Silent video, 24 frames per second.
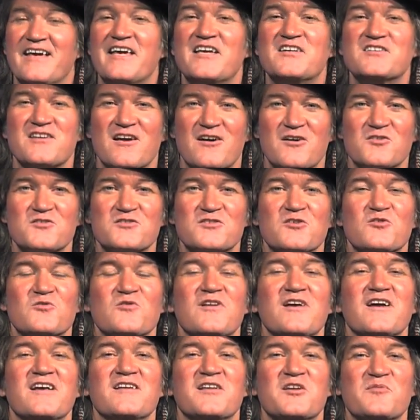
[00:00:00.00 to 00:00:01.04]
He's
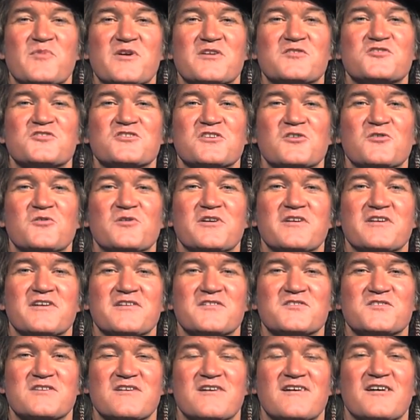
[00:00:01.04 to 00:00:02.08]
also lately been showing
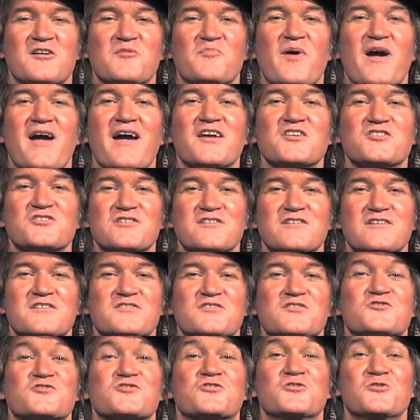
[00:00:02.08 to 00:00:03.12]
his passion
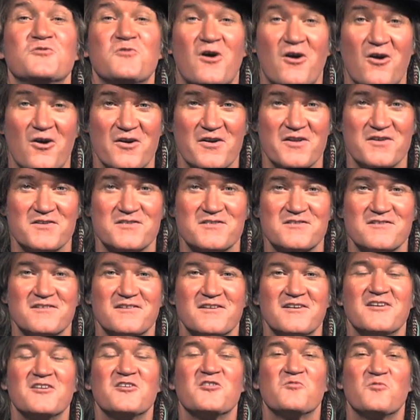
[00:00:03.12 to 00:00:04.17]
as a true artist
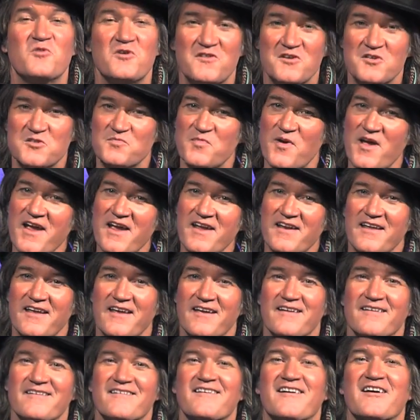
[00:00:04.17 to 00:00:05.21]
with his
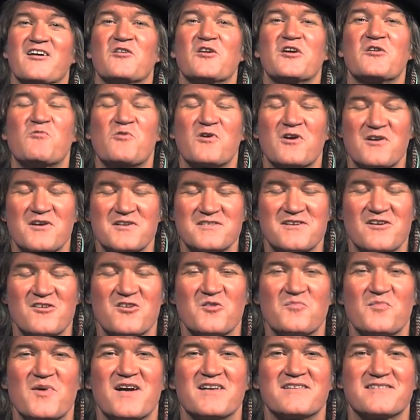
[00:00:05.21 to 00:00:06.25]
painting, and we're going to
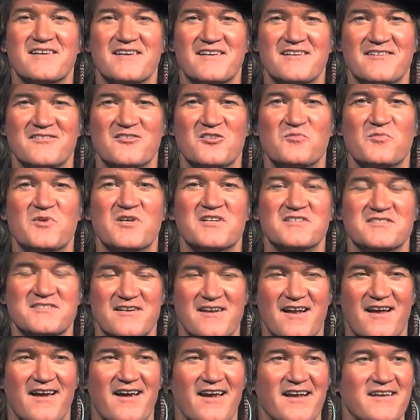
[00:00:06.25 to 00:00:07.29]
talk about that a little bit
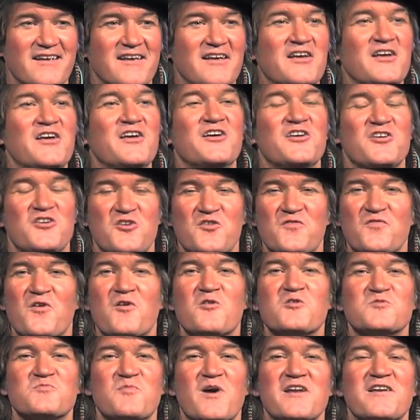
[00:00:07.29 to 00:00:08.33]
tonight. You
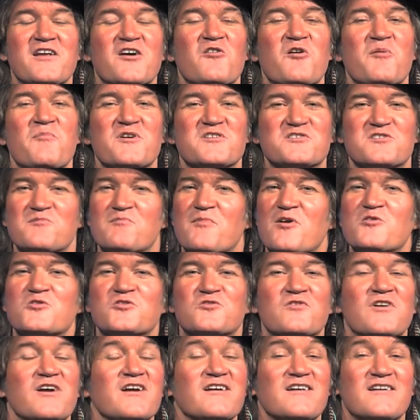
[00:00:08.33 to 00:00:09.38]
folks may know him as the
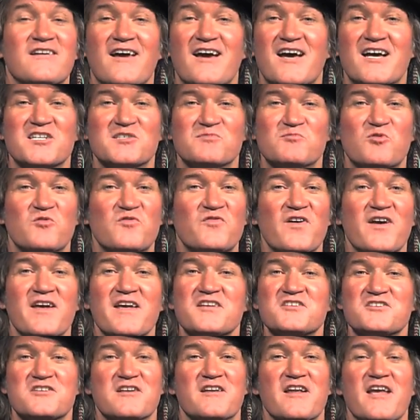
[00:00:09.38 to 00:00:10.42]
most recognizable
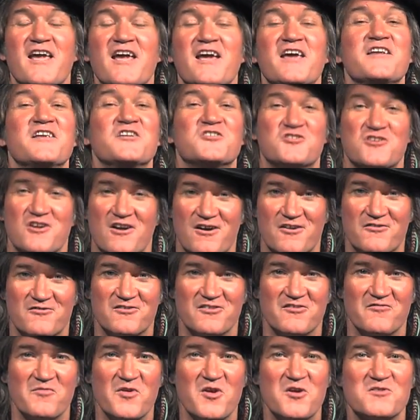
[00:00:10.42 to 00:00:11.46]
face in any
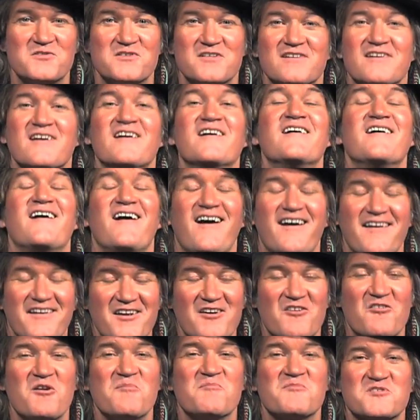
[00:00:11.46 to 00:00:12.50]
genre of music. I
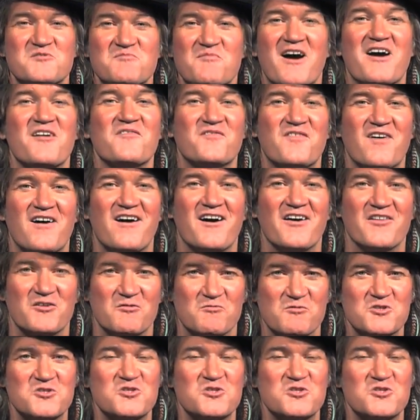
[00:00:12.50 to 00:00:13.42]
know him as my father.